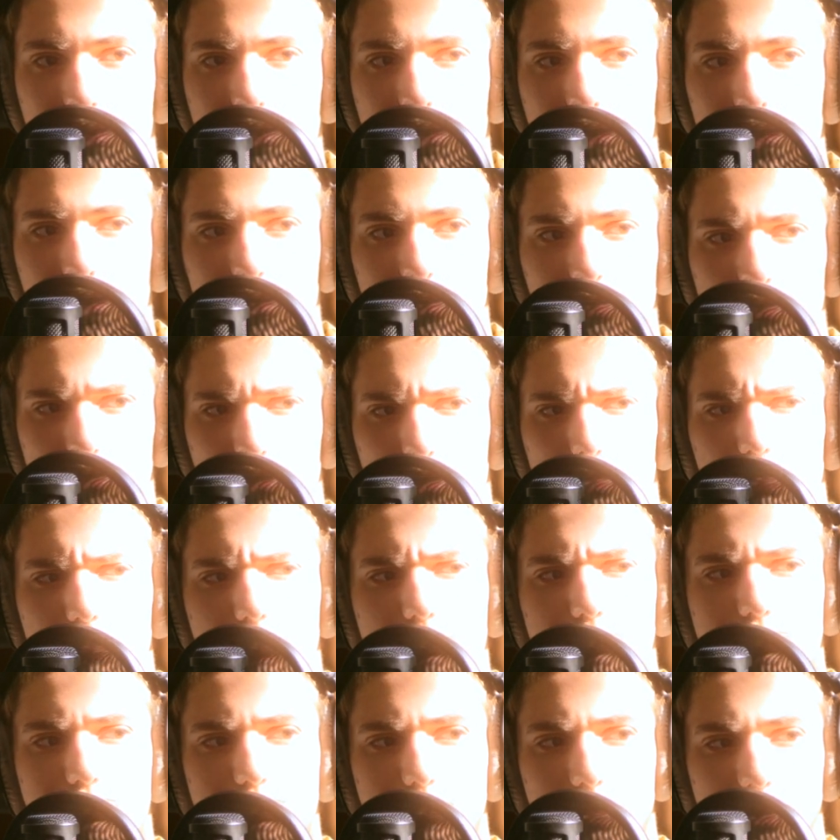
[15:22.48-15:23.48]
a low
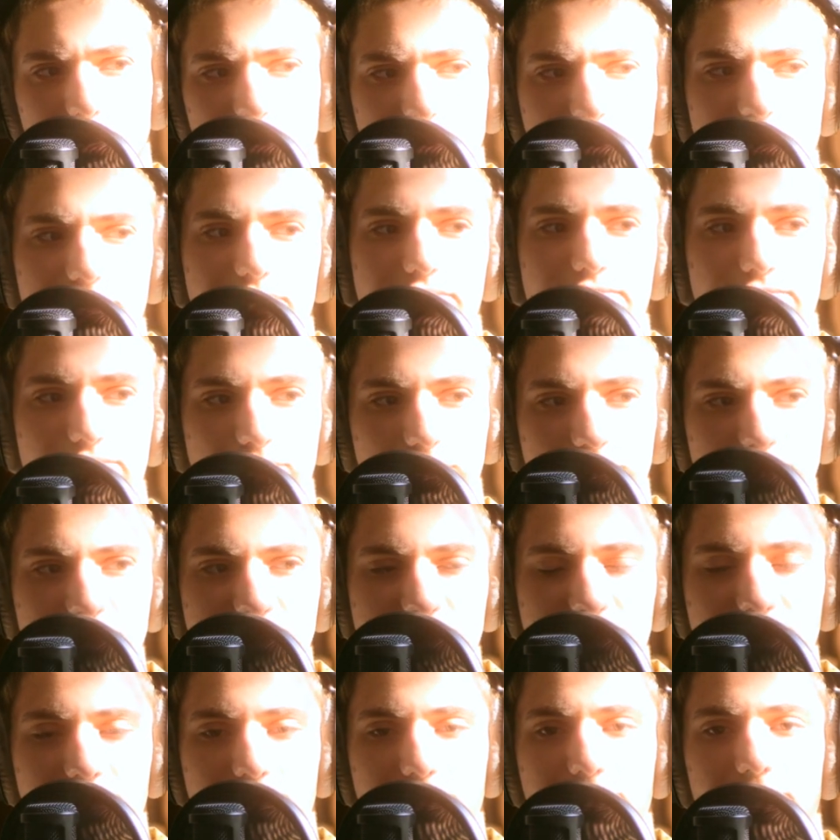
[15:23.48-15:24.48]
budget
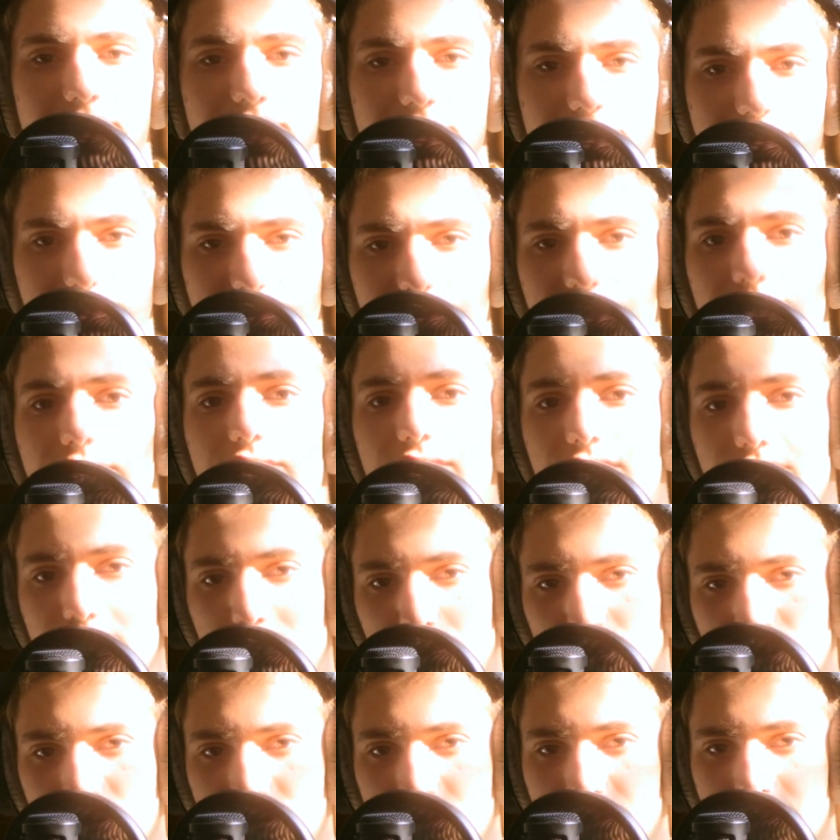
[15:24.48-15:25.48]
version that I think could
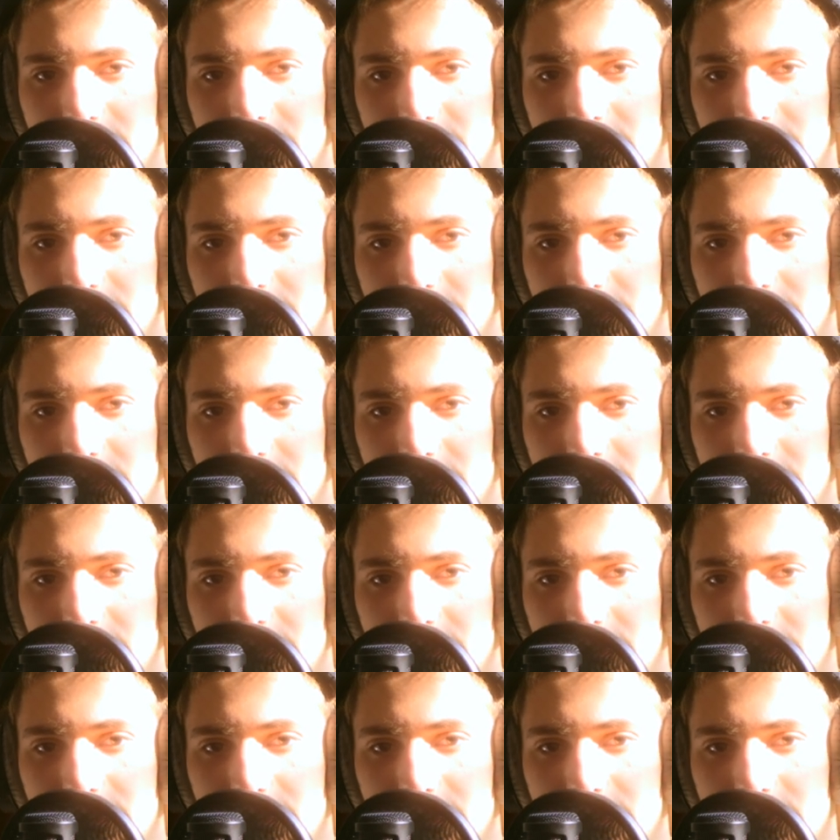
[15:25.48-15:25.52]
work.